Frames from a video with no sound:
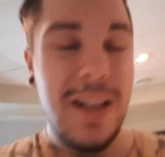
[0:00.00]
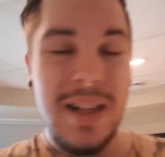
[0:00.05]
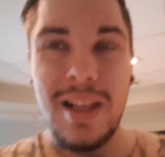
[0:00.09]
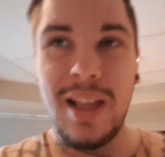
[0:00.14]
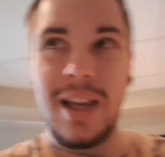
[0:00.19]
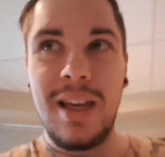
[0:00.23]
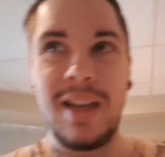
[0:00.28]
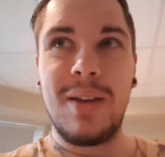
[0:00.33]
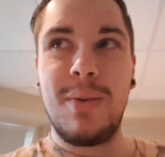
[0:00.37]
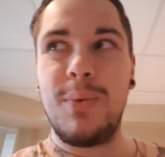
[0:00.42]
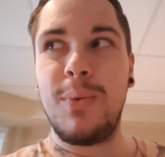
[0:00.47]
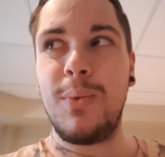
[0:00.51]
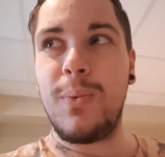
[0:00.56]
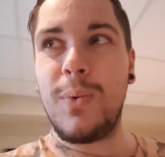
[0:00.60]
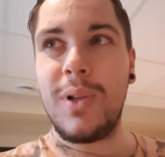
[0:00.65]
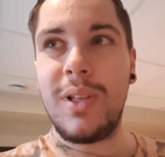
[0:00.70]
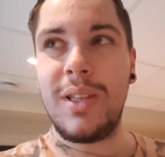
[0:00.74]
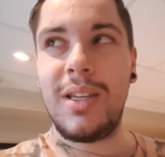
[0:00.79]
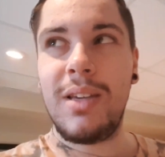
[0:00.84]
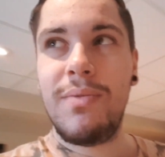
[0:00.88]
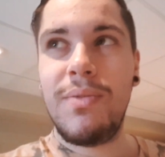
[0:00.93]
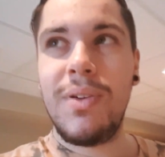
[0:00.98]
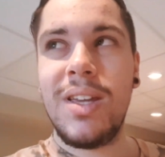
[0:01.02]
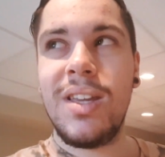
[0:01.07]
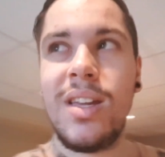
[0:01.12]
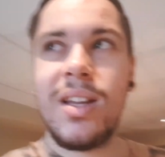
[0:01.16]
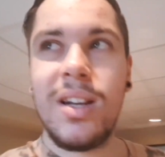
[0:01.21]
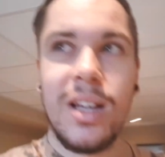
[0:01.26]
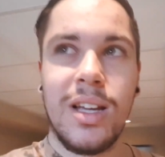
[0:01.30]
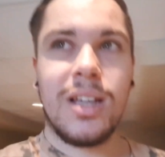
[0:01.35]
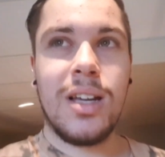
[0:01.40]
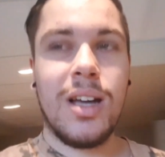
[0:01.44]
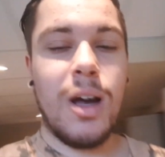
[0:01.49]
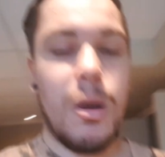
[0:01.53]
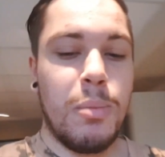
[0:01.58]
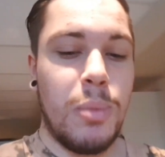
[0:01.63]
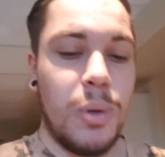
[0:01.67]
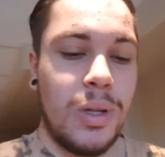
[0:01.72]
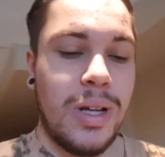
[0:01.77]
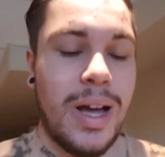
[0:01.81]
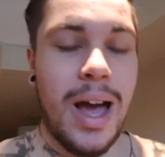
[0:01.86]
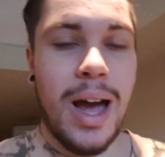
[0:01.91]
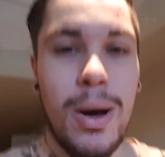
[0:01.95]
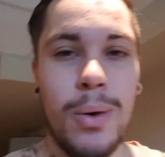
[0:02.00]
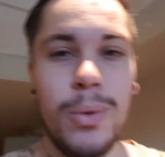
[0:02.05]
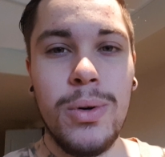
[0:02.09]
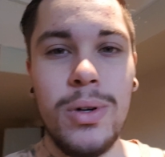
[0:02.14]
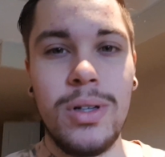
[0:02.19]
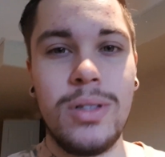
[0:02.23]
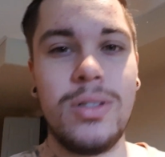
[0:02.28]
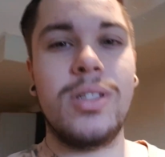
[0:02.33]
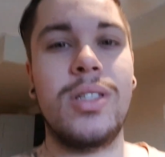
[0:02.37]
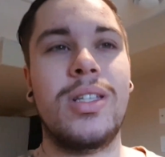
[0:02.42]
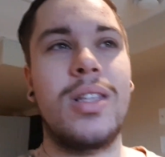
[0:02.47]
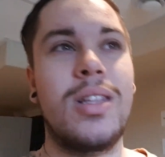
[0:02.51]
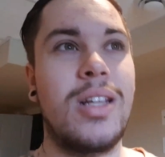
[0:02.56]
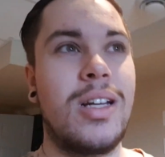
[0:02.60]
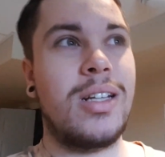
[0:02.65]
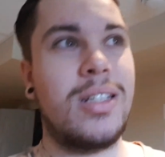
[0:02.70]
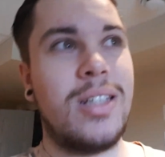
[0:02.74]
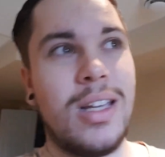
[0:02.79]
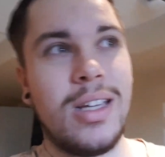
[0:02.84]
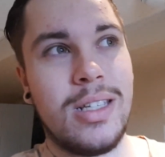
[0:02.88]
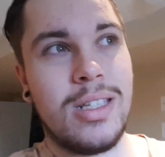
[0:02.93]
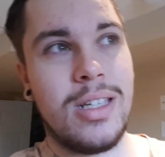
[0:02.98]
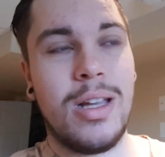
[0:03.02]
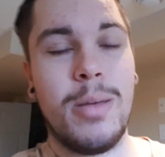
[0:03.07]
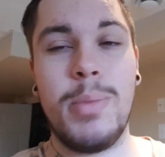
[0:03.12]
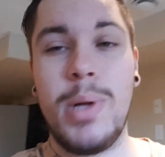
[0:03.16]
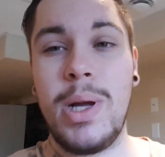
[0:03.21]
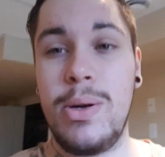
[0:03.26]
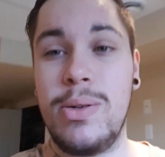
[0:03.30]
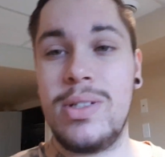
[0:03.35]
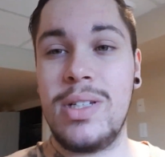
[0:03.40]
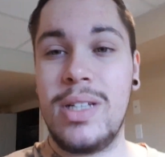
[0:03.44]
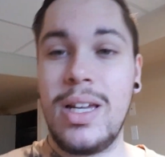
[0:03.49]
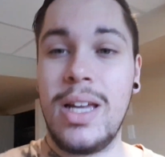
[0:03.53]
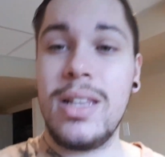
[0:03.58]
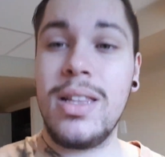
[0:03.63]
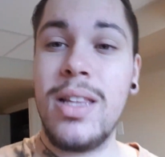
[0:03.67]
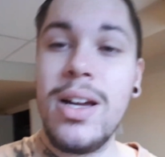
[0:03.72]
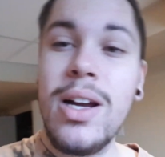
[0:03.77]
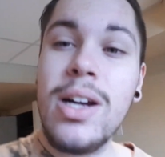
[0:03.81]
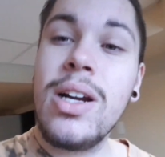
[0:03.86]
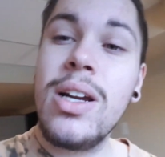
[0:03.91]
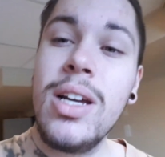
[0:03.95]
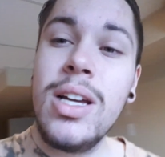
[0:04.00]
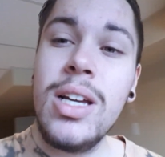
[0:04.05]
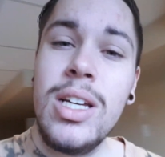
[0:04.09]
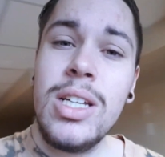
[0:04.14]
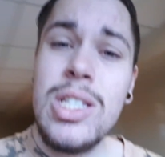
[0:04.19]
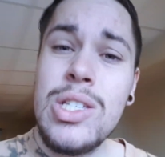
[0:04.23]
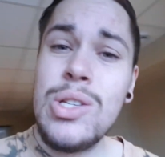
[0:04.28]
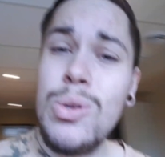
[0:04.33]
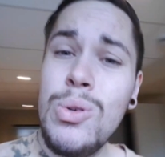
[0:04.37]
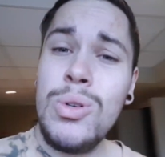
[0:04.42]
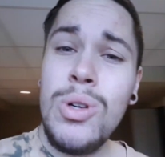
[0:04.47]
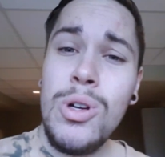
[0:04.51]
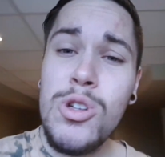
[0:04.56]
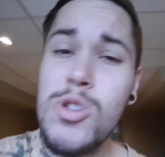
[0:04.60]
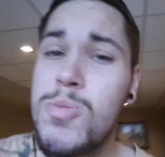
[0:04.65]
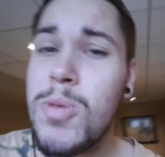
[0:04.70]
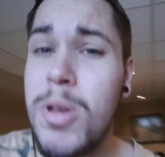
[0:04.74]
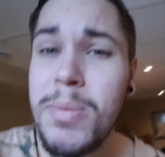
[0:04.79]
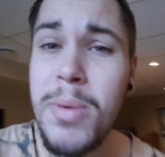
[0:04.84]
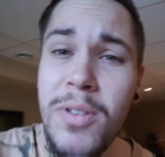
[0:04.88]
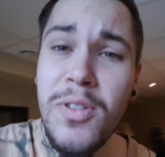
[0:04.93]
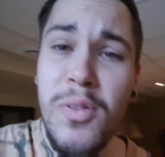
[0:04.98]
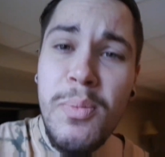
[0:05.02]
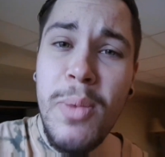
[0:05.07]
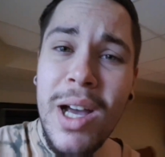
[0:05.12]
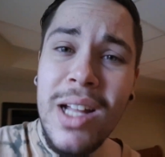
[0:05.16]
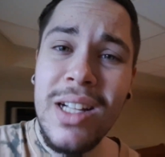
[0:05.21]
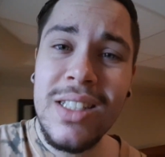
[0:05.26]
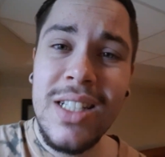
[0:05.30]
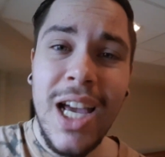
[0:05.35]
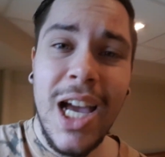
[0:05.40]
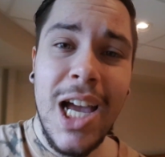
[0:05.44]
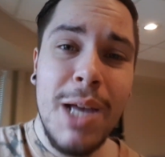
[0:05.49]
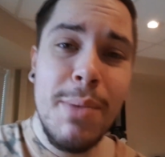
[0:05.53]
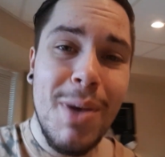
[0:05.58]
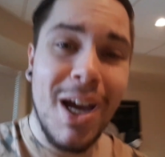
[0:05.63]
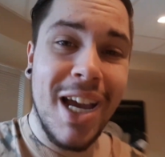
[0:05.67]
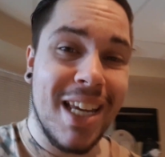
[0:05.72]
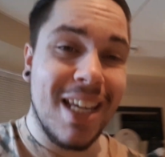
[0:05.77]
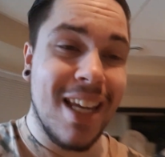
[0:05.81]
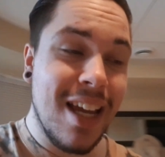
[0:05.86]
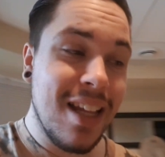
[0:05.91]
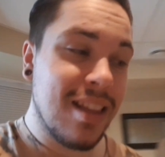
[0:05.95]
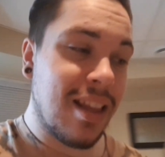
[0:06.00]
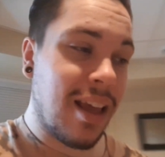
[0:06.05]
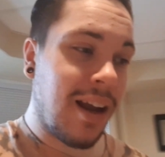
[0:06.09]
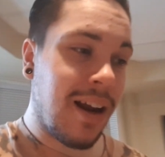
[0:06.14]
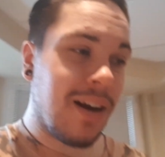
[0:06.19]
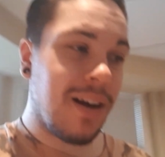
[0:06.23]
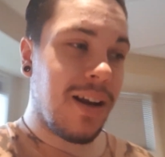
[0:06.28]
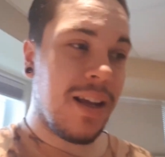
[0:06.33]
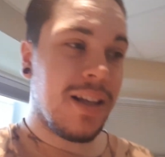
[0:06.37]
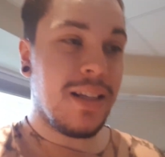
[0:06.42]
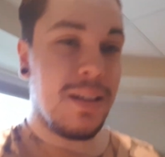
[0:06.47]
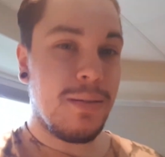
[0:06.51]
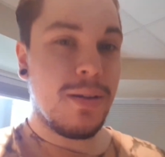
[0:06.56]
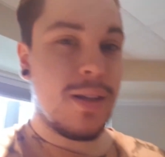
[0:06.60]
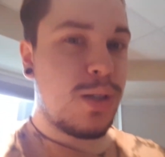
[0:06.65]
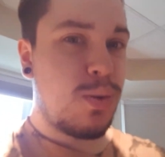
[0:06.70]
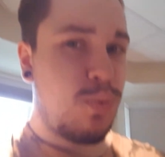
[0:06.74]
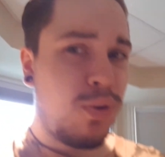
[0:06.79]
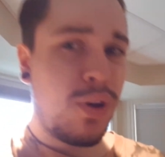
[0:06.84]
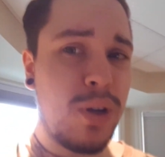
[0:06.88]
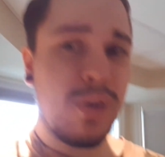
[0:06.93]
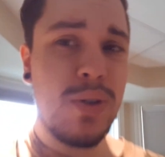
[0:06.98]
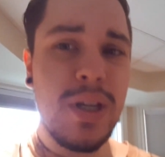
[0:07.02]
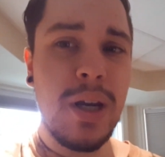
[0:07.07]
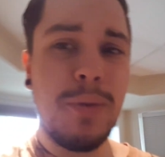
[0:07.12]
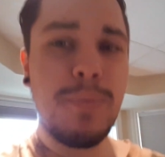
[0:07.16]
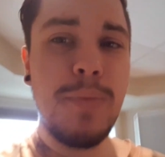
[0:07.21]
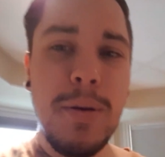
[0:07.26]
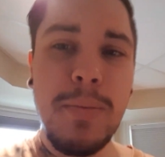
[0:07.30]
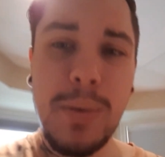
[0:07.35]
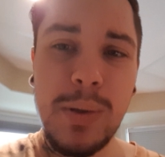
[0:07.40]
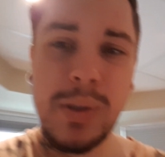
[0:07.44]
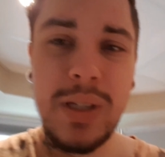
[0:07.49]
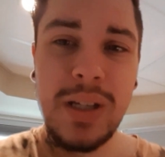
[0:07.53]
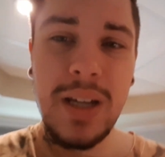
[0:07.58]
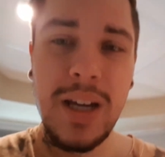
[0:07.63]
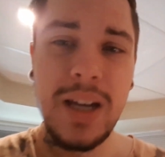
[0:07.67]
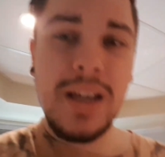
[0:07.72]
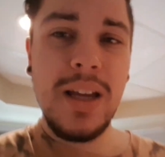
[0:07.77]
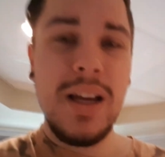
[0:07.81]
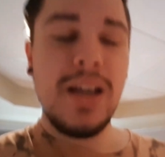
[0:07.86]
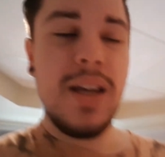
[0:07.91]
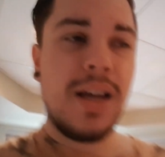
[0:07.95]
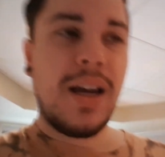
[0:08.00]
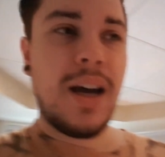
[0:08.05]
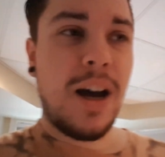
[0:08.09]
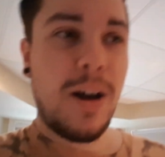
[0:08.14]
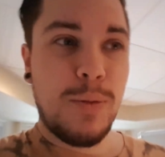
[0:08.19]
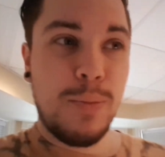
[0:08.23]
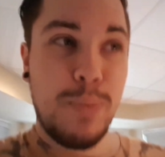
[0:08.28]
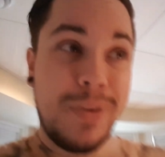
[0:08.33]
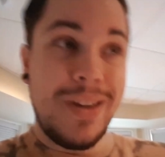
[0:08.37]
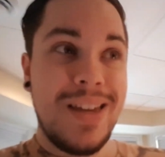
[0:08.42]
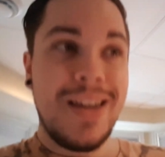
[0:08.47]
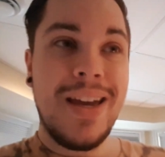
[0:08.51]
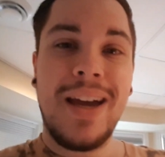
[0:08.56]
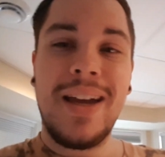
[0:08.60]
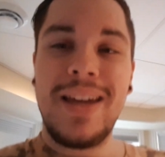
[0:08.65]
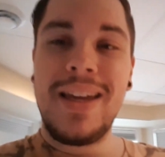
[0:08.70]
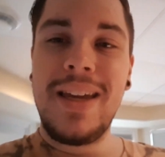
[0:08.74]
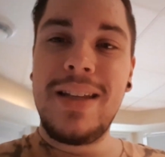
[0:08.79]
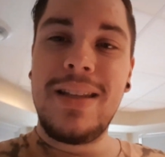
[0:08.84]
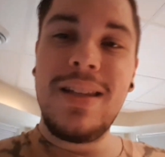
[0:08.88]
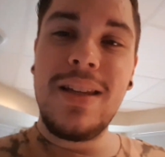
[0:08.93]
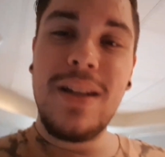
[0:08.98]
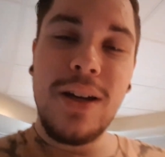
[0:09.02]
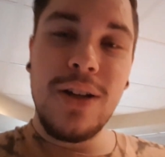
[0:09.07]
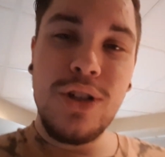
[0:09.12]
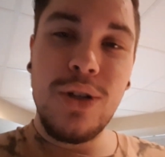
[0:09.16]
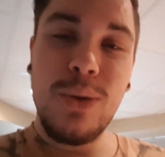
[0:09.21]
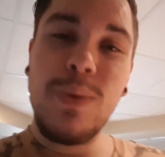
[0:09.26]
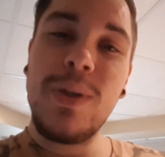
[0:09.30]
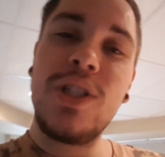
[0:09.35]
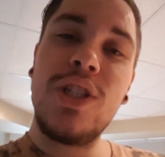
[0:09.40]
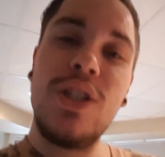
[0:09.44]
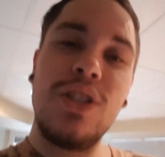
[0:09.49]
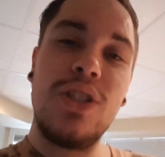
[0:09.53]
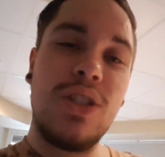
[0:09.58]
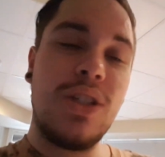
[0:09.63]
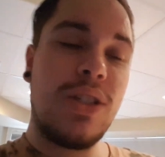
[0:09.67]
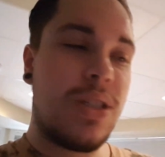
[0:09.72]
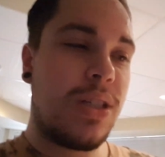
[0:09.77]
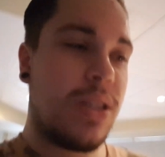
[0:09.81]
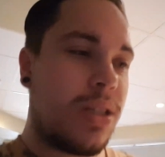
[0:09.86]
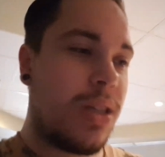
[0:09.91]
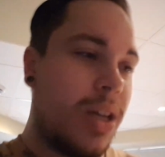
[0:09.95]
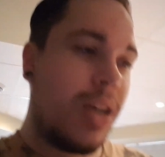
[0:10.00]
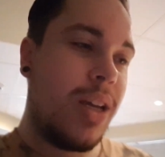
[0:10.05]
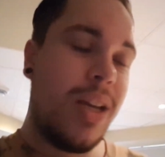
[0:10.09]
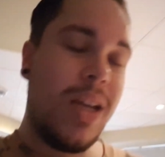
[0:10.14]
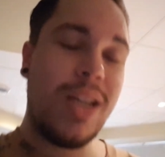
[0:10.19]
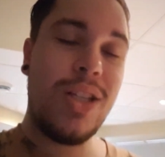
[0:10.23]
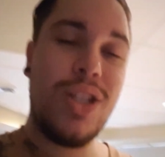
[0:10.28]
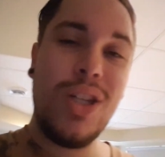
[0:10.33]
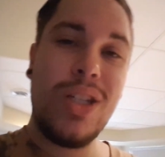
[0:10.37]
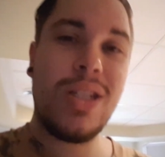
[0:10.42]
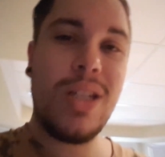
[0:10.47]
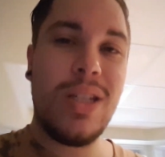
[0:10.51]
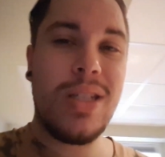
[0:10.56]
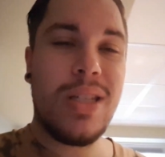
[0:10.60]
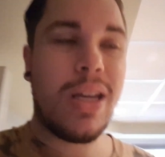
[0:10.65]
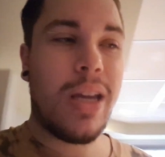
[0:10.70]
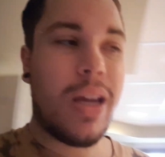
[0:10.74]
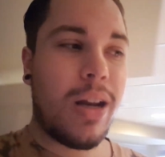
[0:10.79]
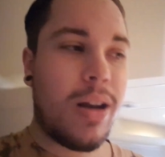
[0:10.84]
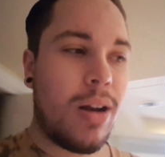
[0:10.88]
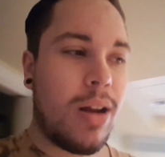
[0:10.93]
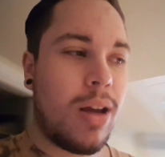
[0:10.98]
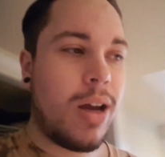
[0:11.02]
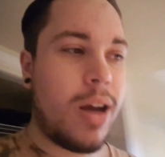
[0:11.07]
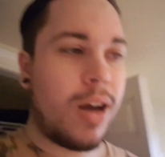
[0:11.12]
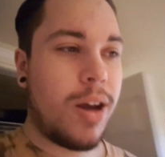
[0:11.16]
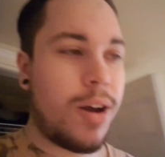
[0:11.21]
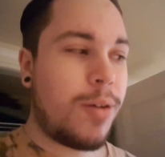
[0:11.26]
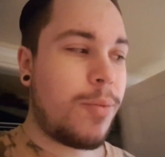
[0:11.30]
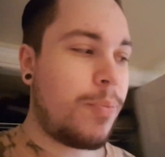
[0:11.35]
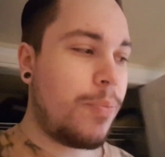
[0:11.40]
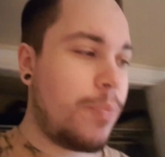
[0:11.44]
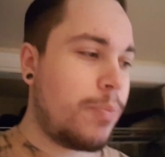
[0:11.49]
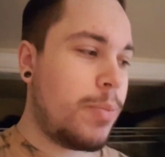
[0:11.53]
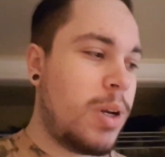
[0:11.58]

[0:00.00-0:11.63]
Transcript: like we're leaving in a couple hours and then it takes a couple hours to get there so who knows maybe even by the time i get there and this video's out and people see it i'll be at 1800 which is just it's just insane um,